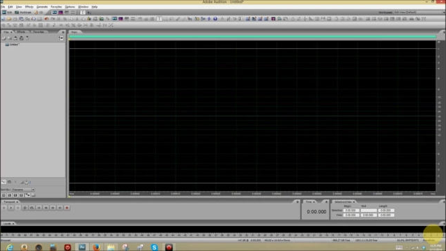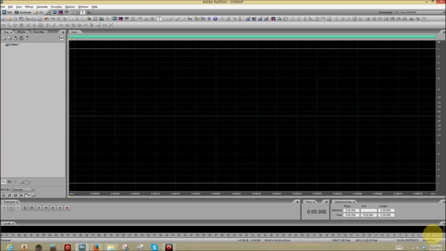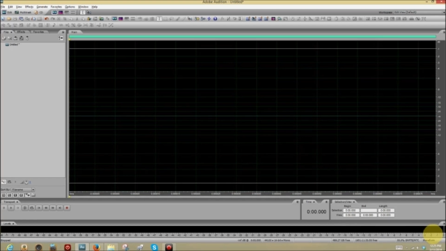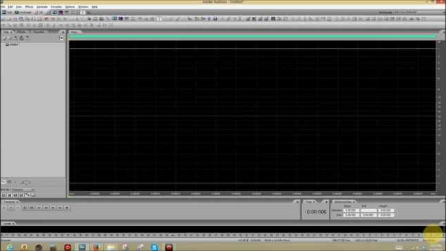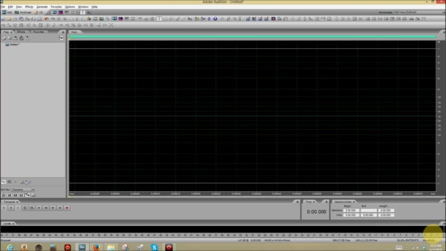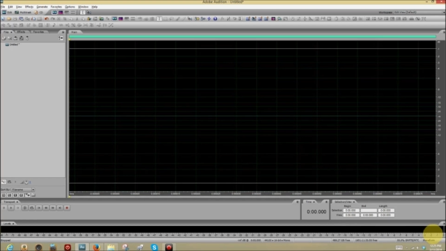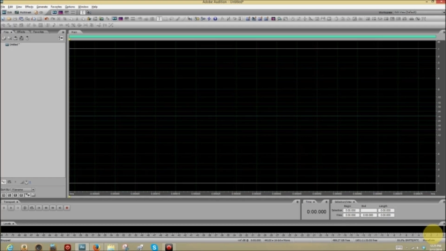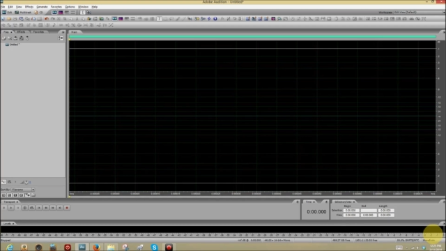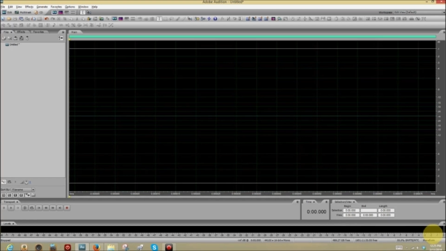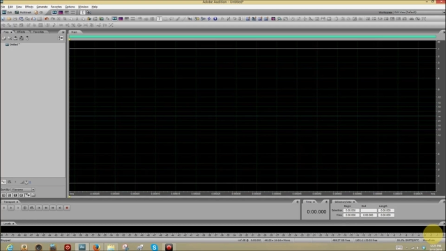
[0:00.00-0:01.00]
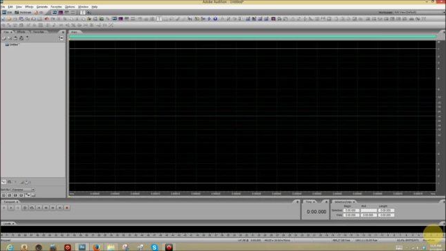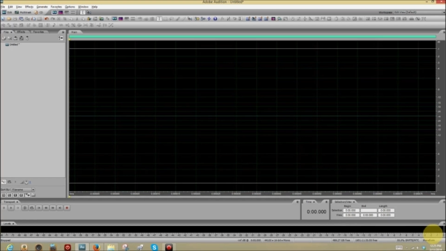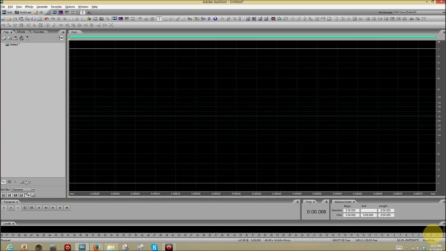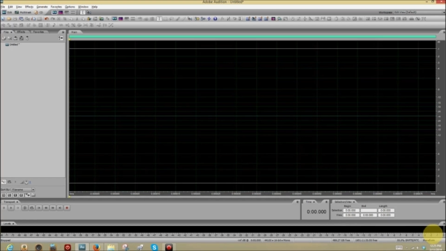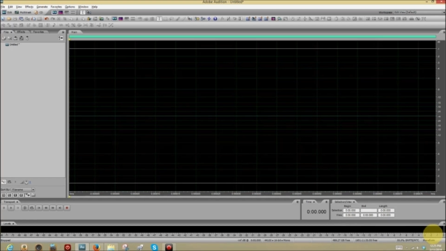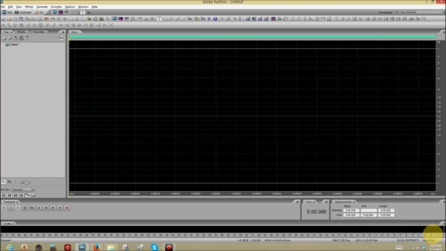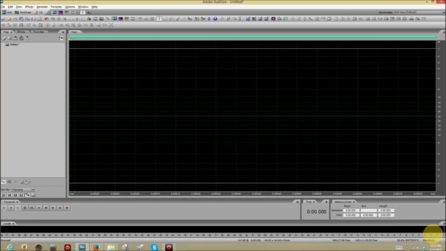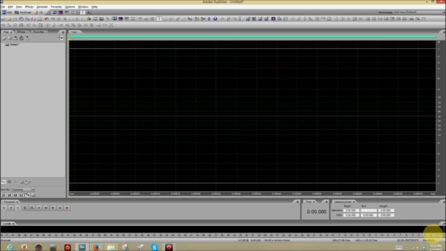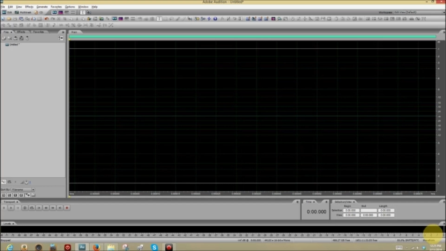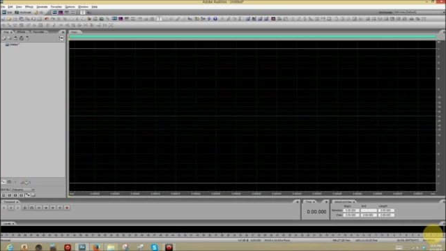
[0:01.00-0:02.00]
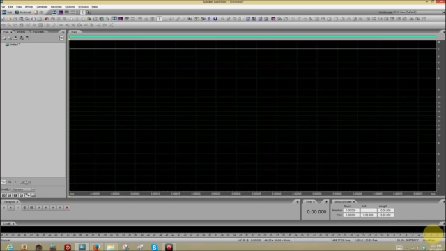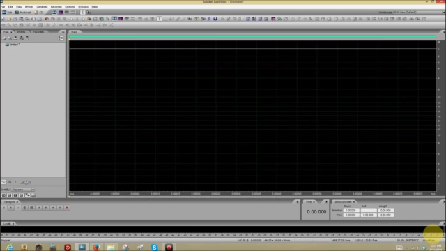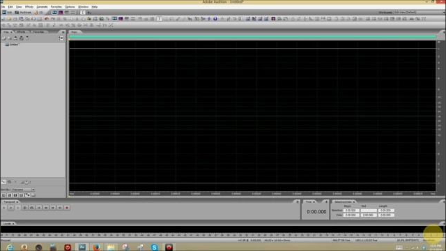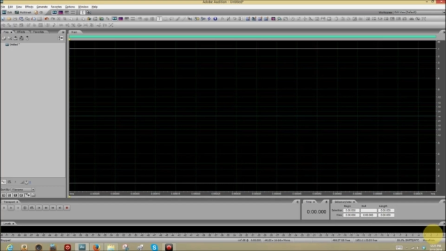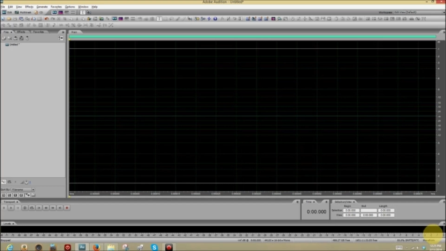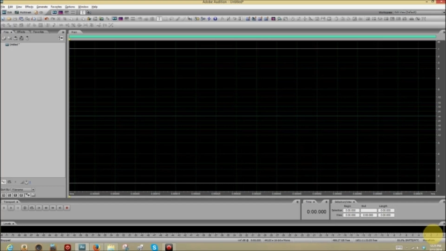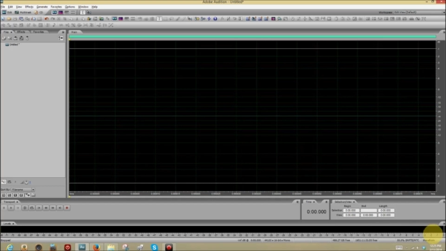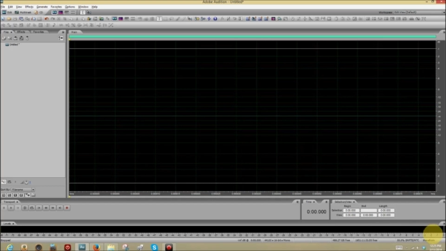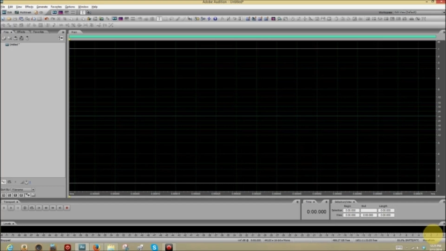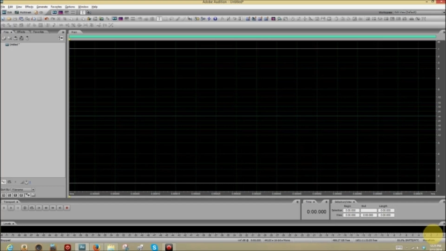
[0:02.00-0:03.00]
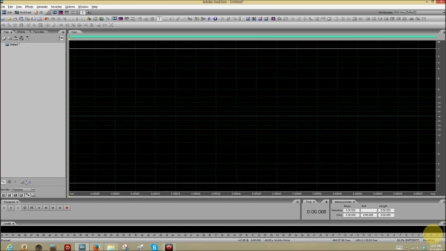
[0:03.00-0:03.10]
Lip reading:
No face is visible, so there are no lips to read.